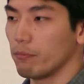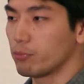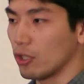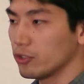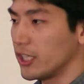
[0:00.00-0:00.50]

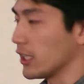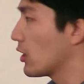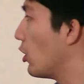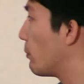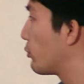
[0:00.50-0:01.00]
protein
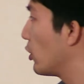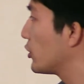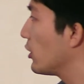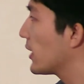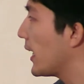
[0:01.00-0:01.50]
called
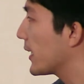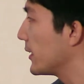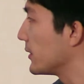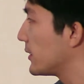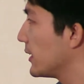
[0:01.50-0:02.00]

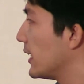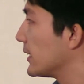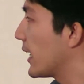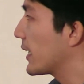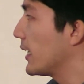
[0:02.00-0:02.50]
proteoglycans
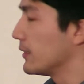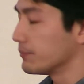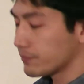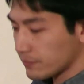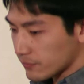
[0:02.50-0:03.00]
that can